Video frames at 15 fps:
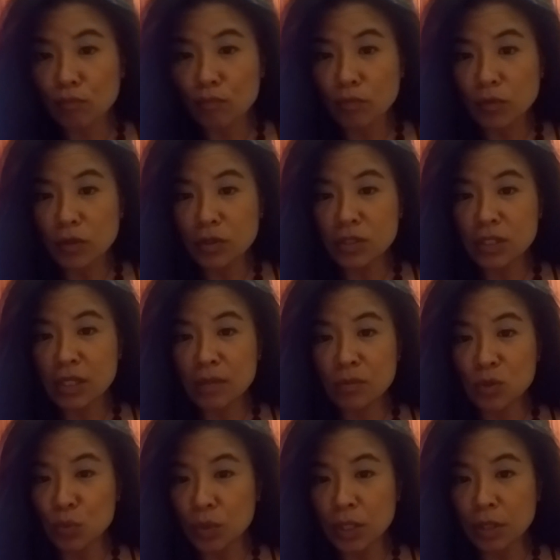
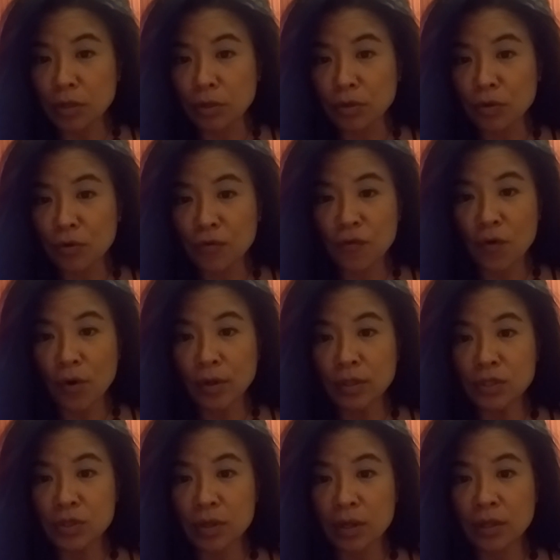seems weird or foreign
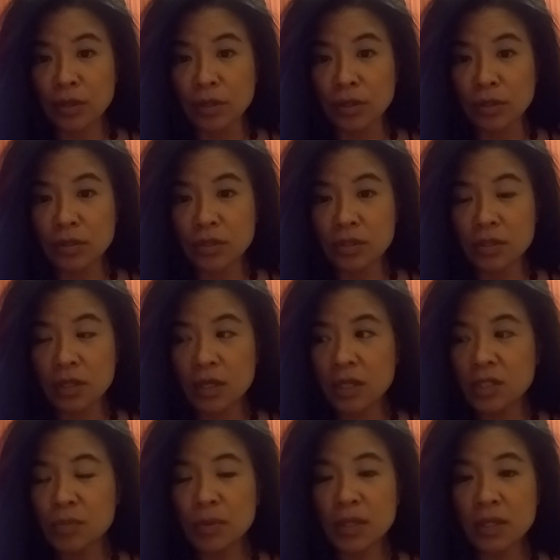to others.
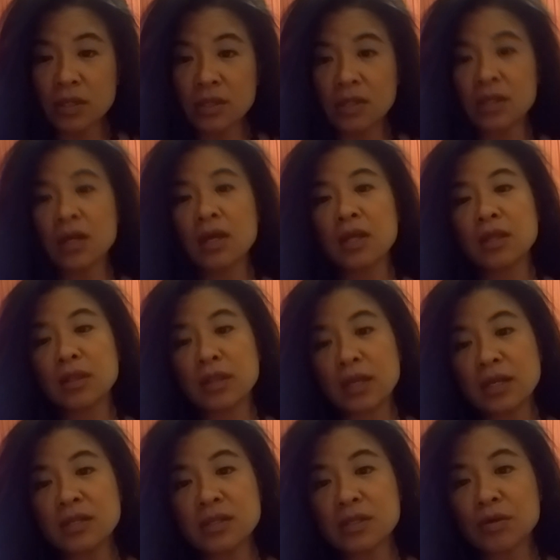It's because they
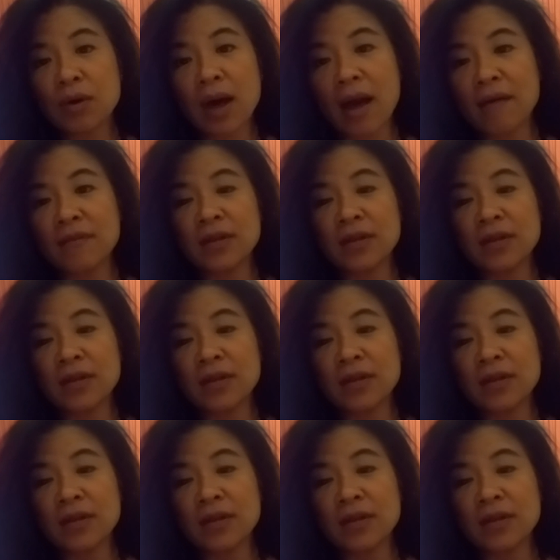still haven't